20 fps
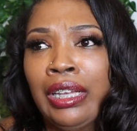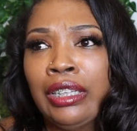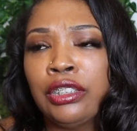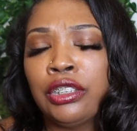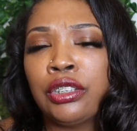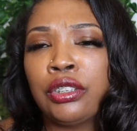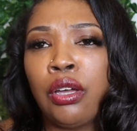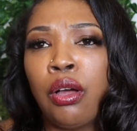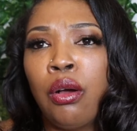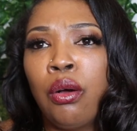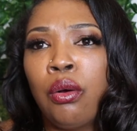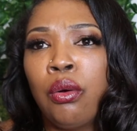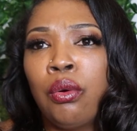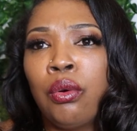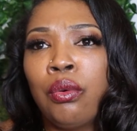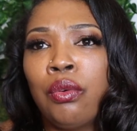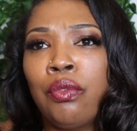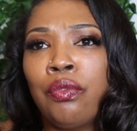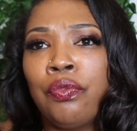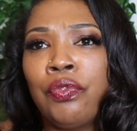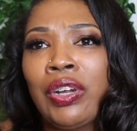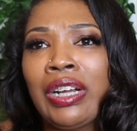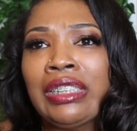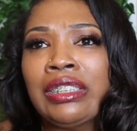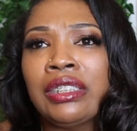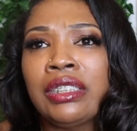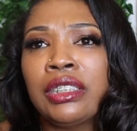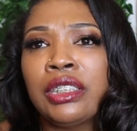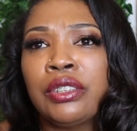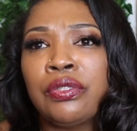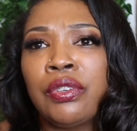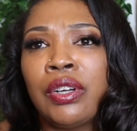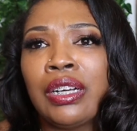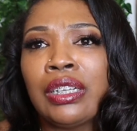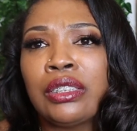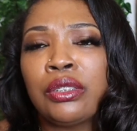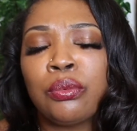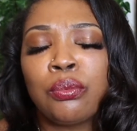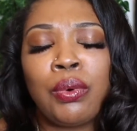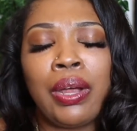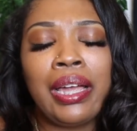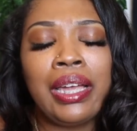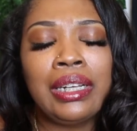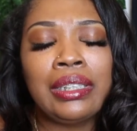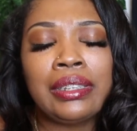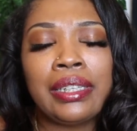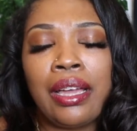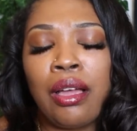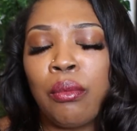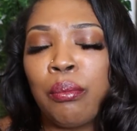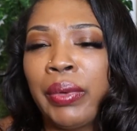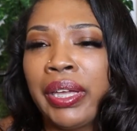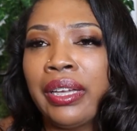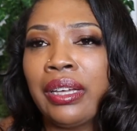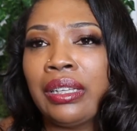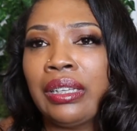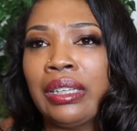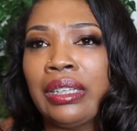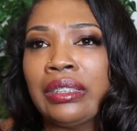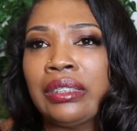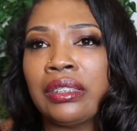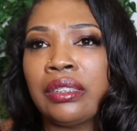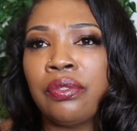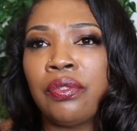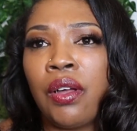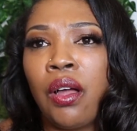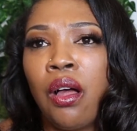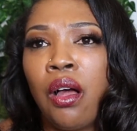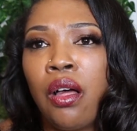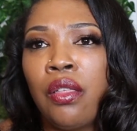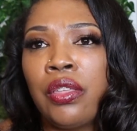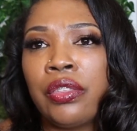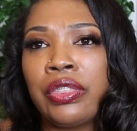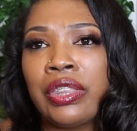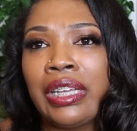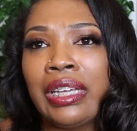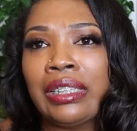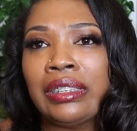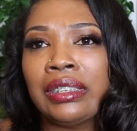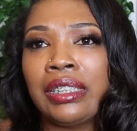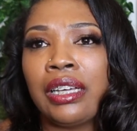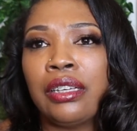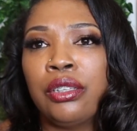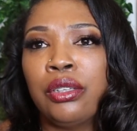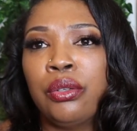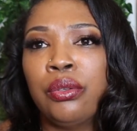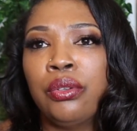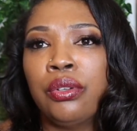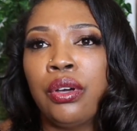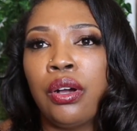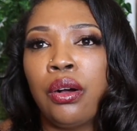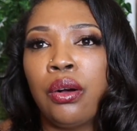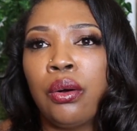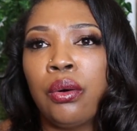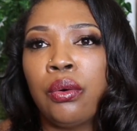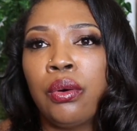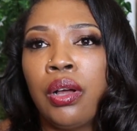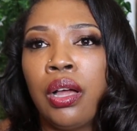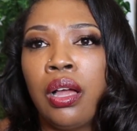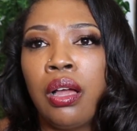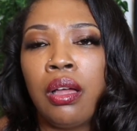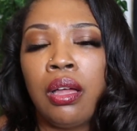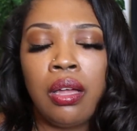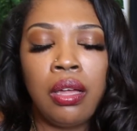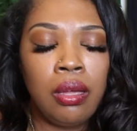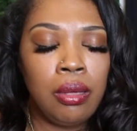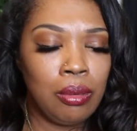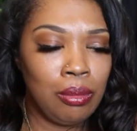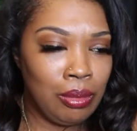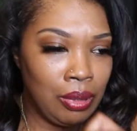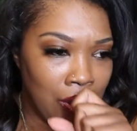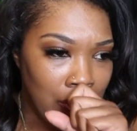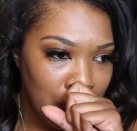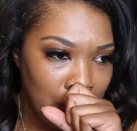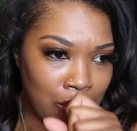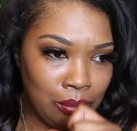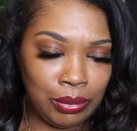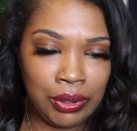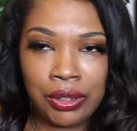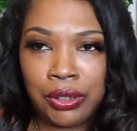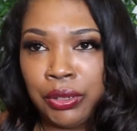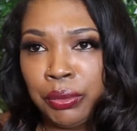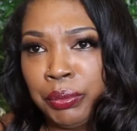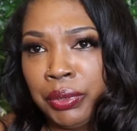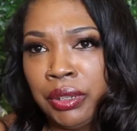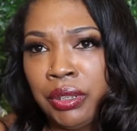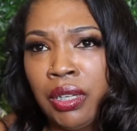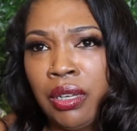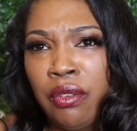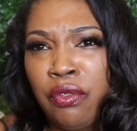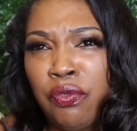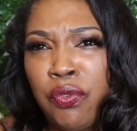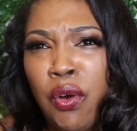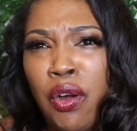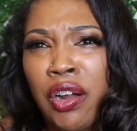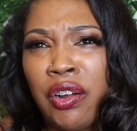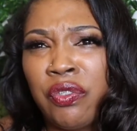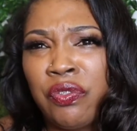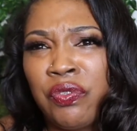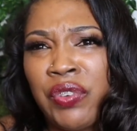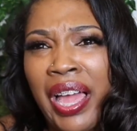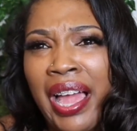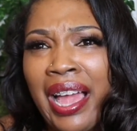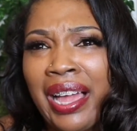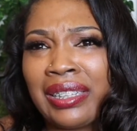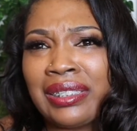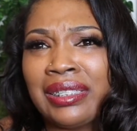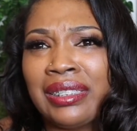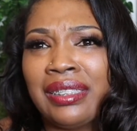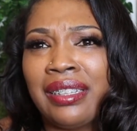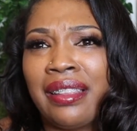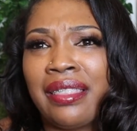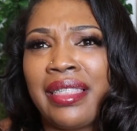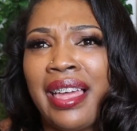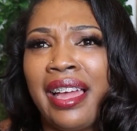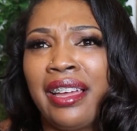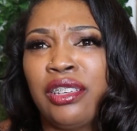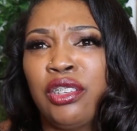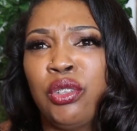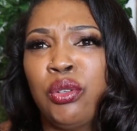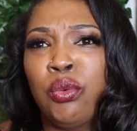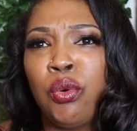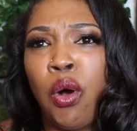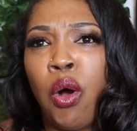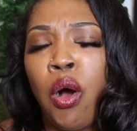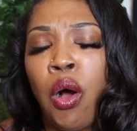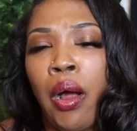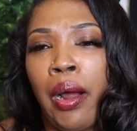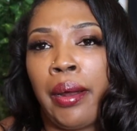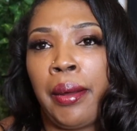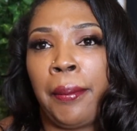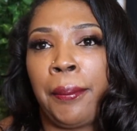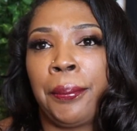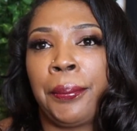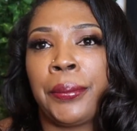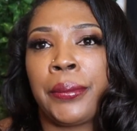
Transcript: So first things first, write down, make a list of all the things that you know, for a fact that you are.